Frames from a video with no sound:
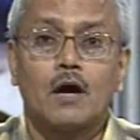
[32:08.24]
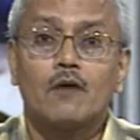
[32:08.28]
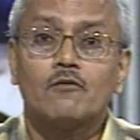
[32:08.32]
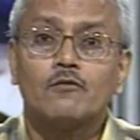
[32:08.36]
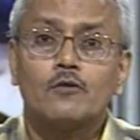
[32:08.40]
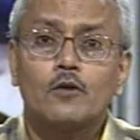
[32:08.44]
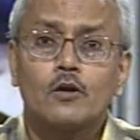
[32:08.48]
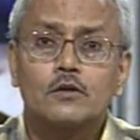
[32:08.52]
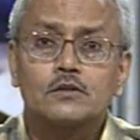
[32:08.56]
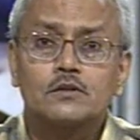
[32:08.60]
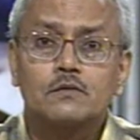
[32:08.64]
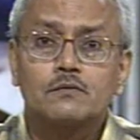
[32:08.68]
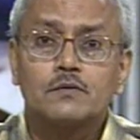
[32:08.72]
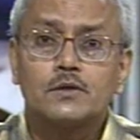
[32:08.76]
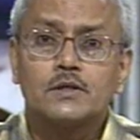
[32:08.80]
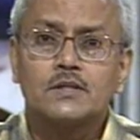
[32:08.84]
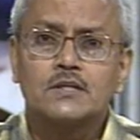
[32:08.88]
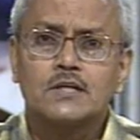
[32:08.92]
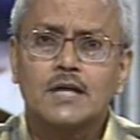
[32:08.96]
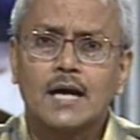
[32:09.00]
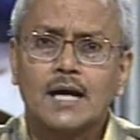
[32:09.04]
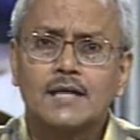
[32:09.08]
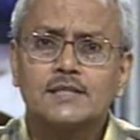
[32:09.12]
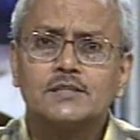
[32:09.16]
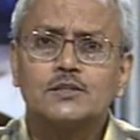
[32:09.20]
A philosopher
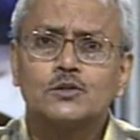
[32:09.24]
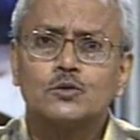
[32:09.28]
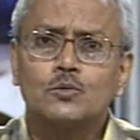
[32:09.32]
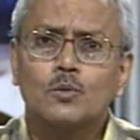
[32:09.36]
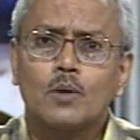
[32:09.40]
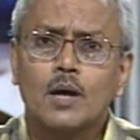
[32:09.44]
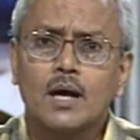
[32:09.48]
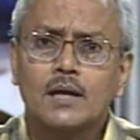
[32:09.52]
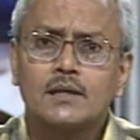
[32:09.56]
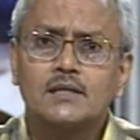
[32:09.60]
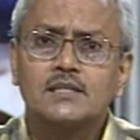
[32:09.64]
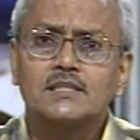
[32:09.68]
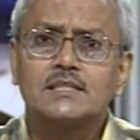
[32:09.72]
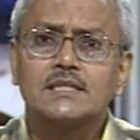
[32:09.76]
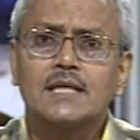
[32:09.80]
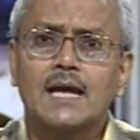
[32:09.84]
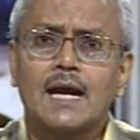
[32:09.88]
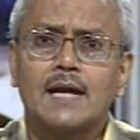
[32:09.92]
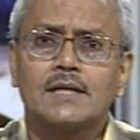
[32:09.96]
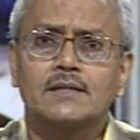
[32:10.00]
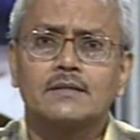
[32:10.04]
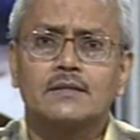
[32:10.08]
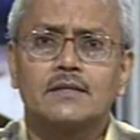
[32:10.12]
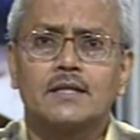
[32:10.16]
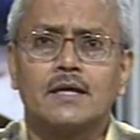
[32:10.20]
tries to
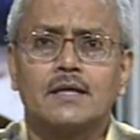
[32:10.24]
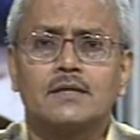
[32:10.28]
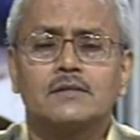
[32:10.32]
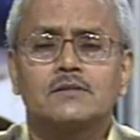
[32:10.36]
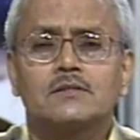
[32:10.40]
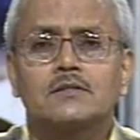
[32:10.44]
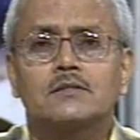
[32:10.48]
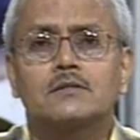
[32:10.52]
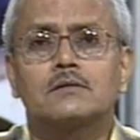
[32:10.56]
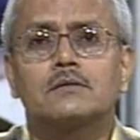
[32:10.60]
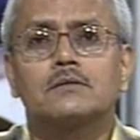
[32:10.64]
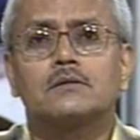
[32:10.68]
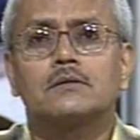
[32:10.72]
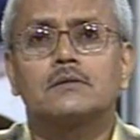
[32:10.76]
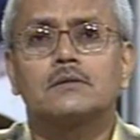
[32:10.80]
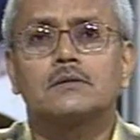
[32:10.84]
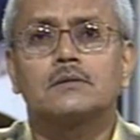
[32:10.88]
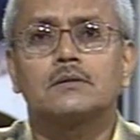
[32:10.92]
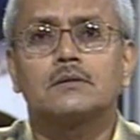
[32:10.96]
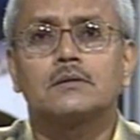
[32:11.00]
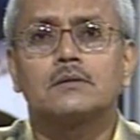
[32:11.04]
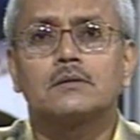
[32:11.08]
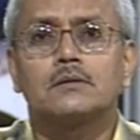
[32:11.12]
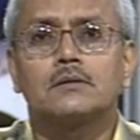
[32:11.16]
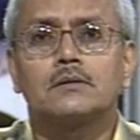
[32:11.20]
understand things
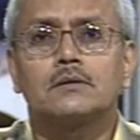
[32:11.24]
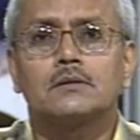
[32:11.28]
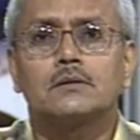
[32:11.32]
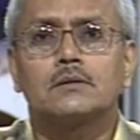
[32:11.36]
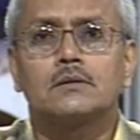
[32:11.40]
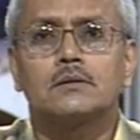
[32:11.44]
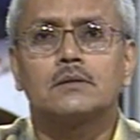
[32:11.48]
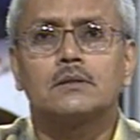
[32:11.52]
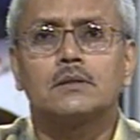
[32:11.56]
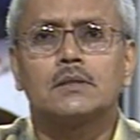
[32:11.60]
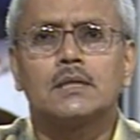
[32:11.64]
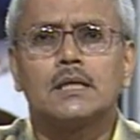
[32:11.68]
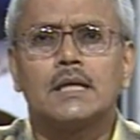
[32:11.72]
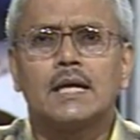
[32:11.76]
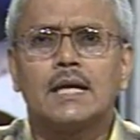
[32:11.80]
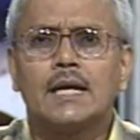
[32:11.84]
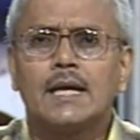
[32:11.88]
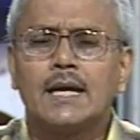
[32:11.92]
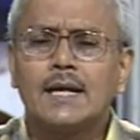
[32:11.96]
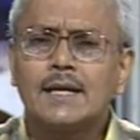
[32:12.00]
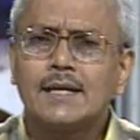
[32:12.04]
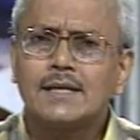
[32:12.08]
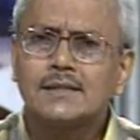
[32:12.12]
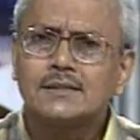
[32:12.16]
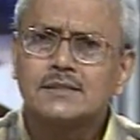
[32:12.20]

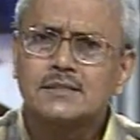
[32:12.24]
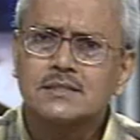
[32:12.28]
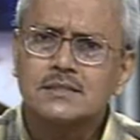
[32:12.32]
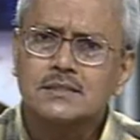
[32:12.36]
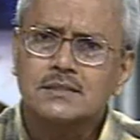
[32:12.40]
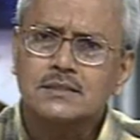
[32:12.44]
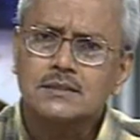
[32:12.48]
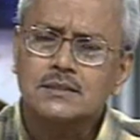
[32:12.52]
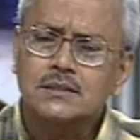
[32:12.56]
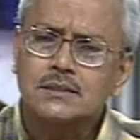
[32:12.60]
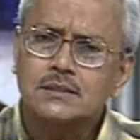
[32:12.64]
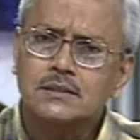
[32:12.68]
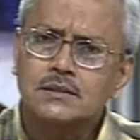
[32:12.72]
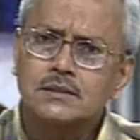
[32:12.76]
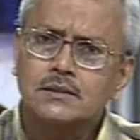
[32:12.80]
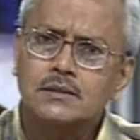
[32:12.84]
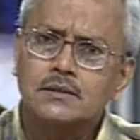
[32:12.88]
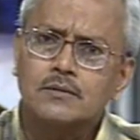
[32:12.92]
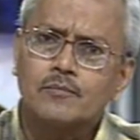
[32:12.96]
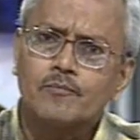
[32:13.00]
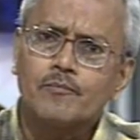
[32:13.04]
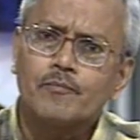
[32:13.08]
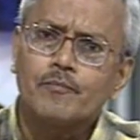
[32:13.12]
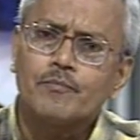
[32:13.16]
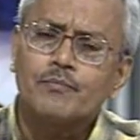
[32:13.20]
in its
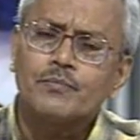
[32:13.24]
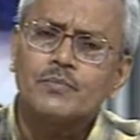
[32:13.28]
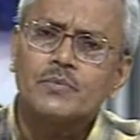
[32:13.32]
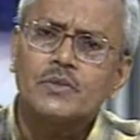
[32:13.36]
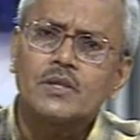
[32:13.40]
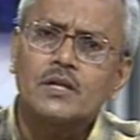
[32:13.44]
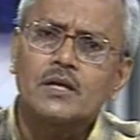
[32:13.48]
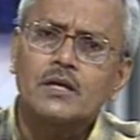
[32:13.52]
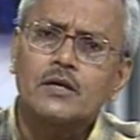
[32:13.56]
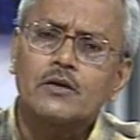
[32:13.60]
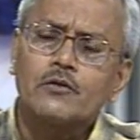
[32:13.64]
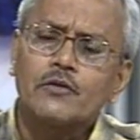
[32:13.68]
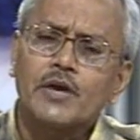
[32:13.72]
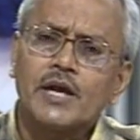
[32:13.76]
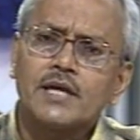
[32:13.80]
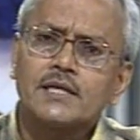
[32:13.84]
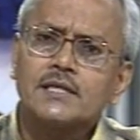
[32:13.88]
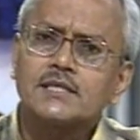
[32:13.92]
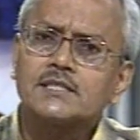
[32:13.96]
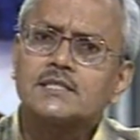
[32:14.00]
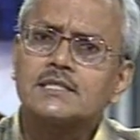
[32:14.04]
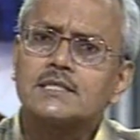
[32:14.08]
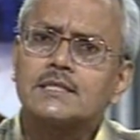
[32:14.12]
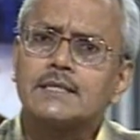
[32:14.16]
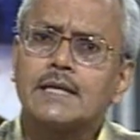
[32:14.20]

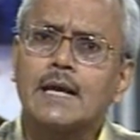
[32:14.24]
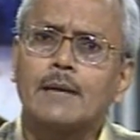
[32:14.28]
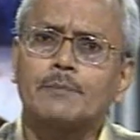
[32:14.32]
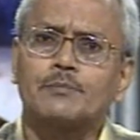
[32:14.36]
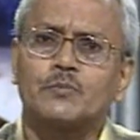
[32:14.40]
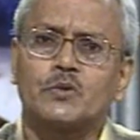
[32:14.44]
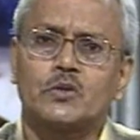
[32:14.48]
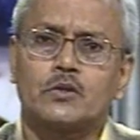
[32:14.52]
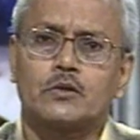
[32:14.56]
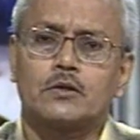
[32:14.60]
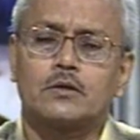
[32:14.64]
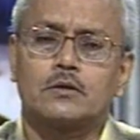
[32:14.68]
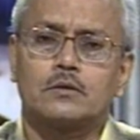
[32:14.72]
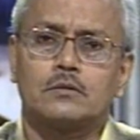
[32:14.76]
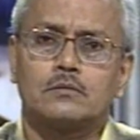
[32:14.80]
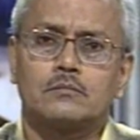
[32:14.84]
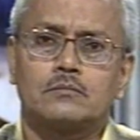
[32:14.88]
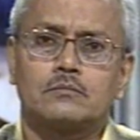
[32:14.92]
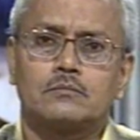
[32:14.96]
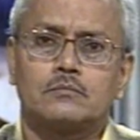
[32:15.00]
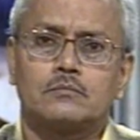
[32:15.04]
greatest depth.